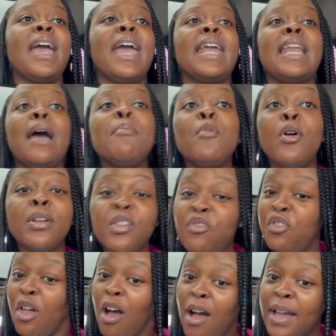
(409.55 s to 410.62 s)
And I'm gonna
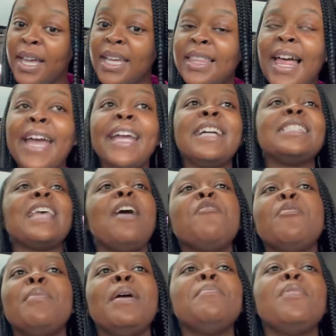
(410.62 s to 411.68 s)
vlog it. Like, cause I
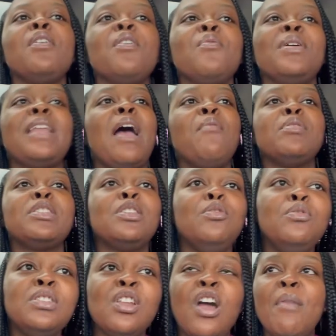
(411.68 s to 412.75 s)
remember when I was
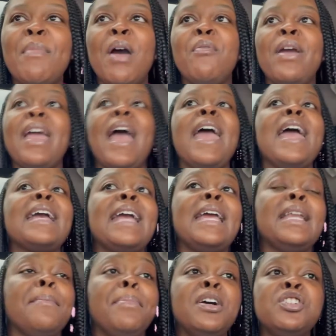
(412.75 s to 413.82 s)
losing all my weight, I had
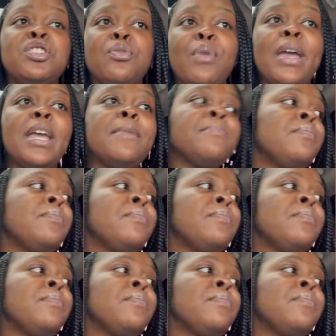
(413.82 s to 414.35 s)
gained a bunch of weight